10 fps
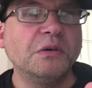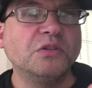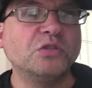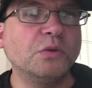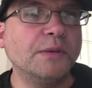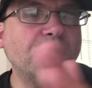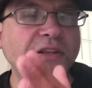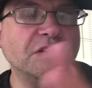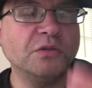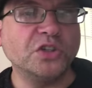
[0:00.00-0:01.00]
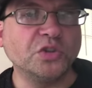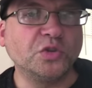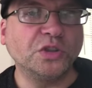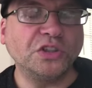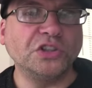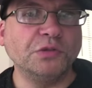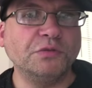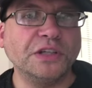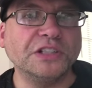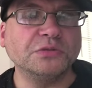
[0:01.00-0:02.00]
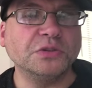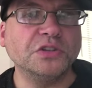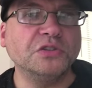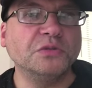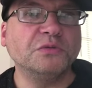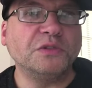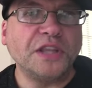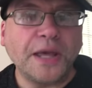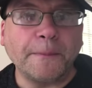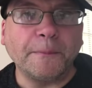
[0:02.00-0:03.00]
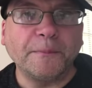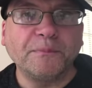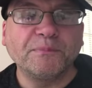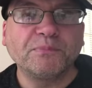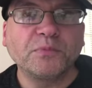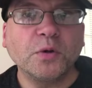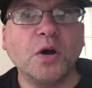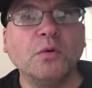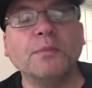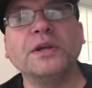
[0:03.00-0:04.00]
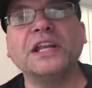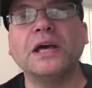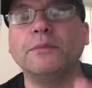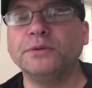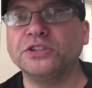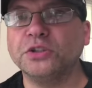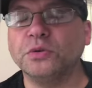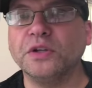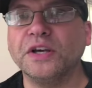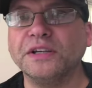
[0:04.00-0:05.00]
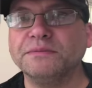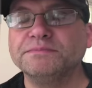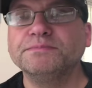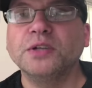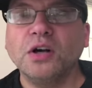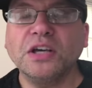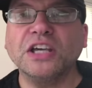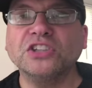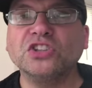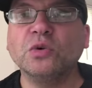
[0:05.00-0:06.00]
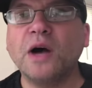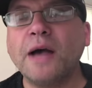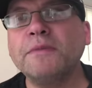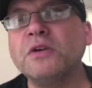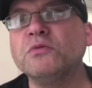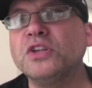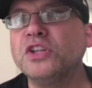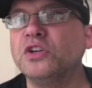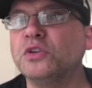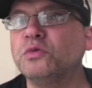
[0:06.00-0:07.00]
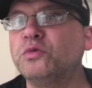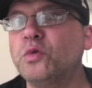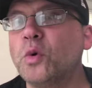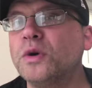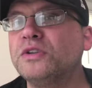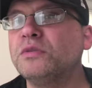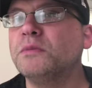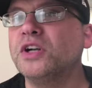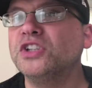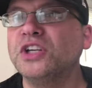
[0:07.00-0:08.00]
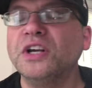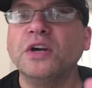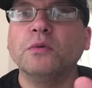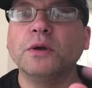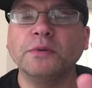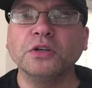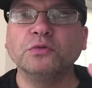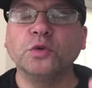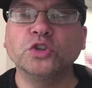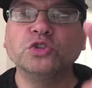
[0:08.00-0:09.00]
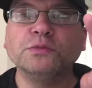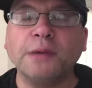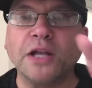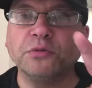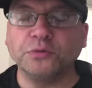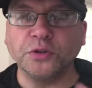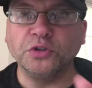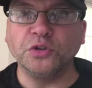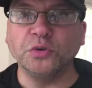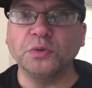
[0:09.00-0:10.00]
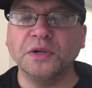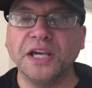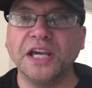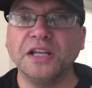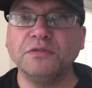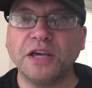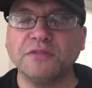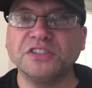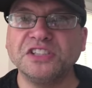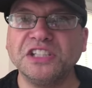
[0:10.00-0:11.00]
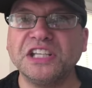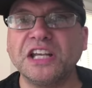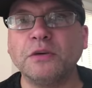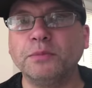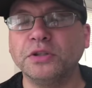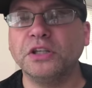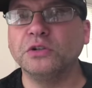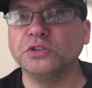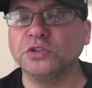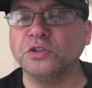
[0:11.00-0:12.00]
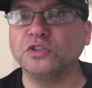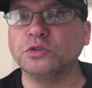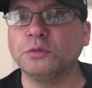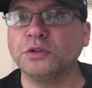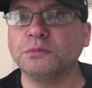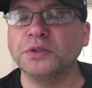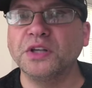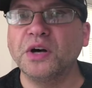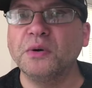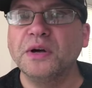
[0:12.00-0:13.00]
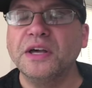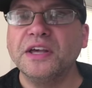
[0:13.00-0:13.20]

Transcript: So what about the original trilogy fans? What are you doing for them? Well, we'll bring it out episode nine. Okay, so I'm not really looking forward to much. What I'm looking forward to is Battlefront two. And if you haven't seen that, I'll put that also in the description below.